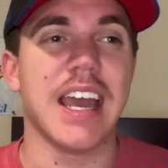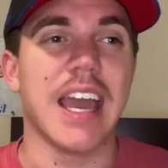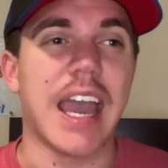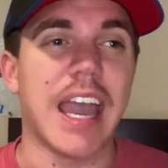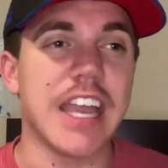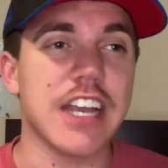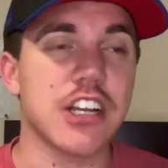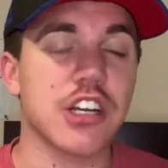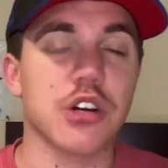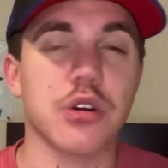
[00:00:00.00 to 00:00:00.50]

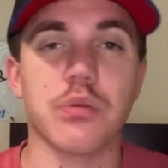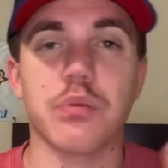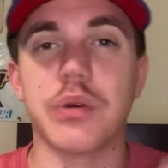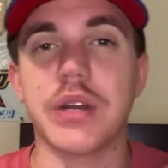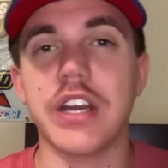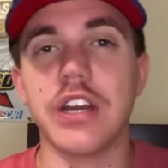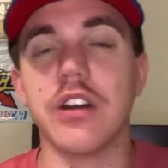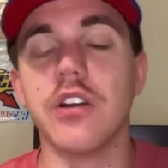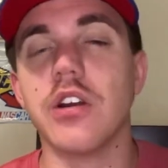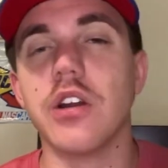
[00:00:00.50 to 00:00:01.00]
A
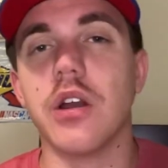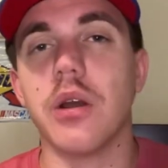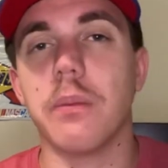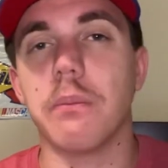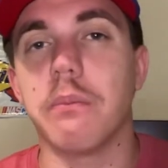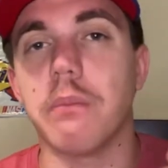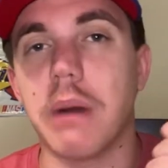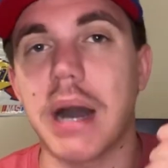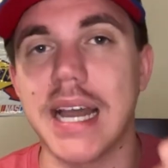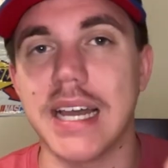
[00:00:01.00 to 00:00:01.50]
career
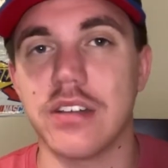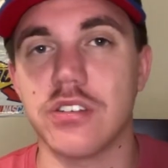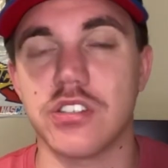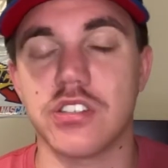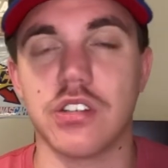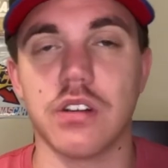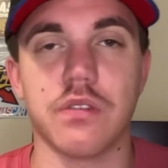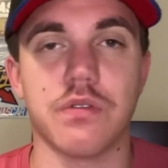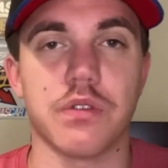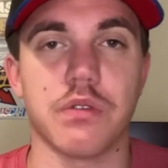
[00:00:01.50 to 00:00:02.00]

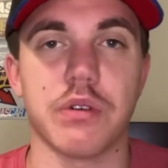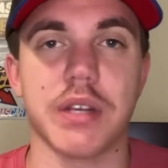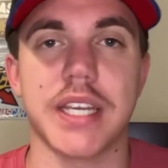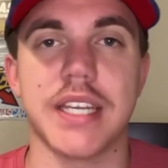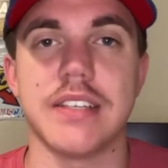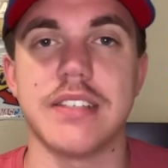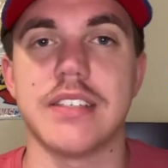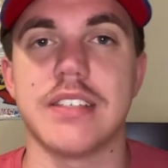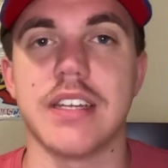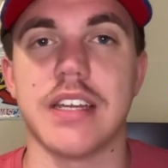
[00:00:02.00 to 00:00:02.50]
milestone for Ricky
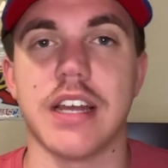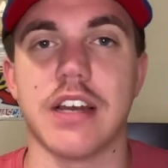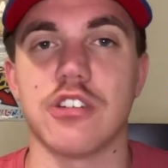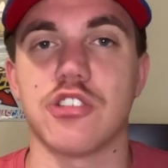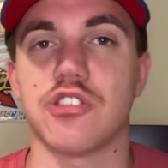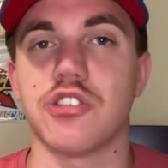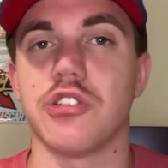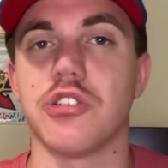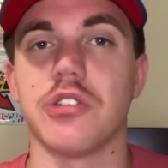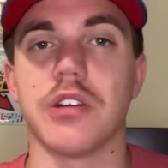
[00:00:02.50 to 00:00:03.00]
Stenhouse
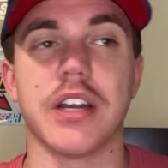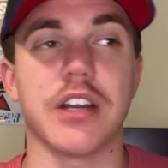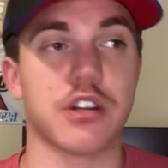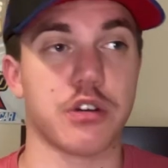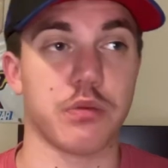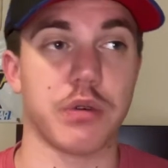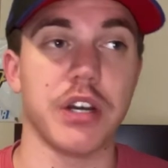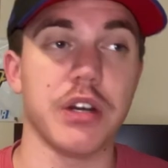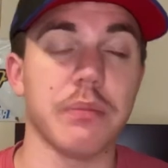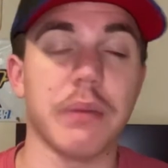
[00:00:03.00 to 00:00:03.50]
Jr., a
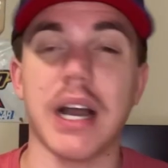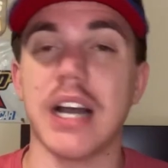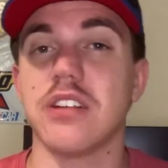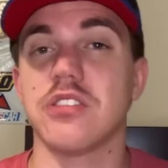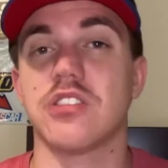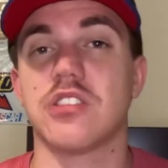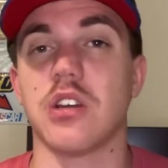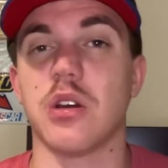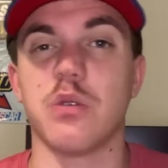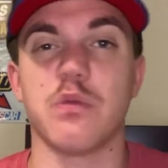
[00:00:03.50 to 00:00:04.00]
career
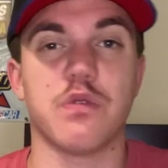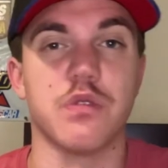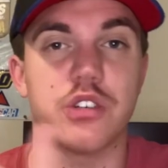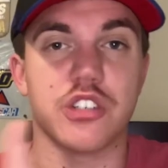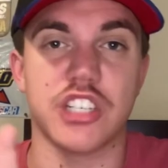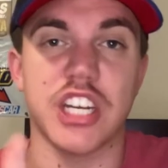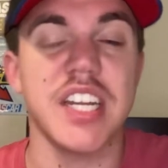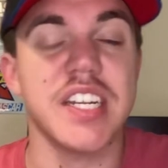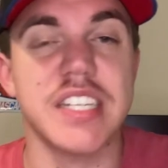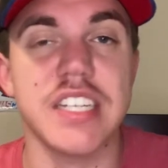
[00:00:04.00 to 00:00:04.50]
milestone for
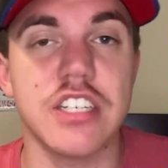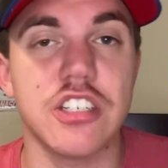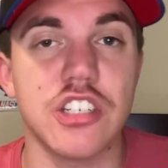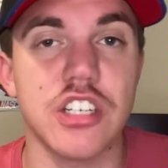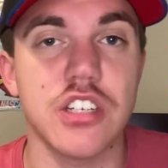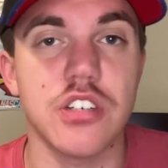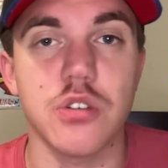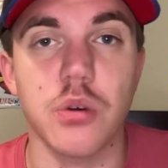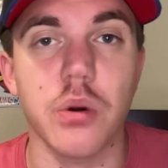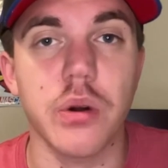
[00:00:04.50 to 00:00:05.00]

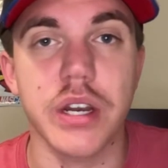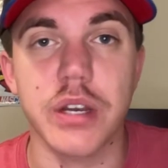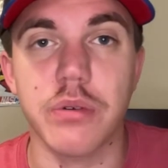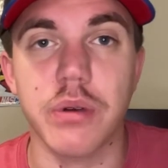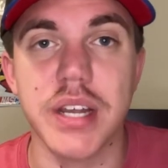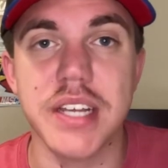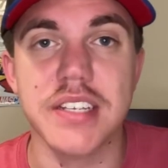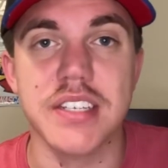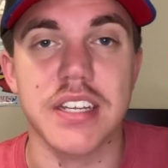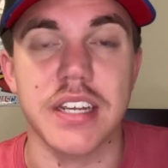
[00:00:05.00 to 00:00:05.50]
JTG Daughtery
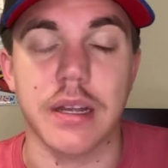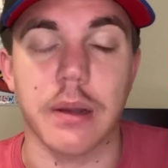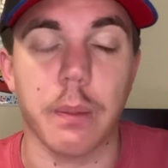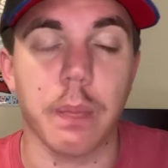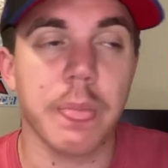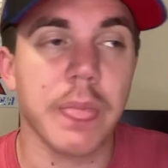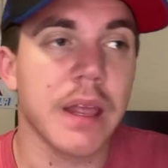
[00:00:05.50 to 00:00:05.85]
Racing.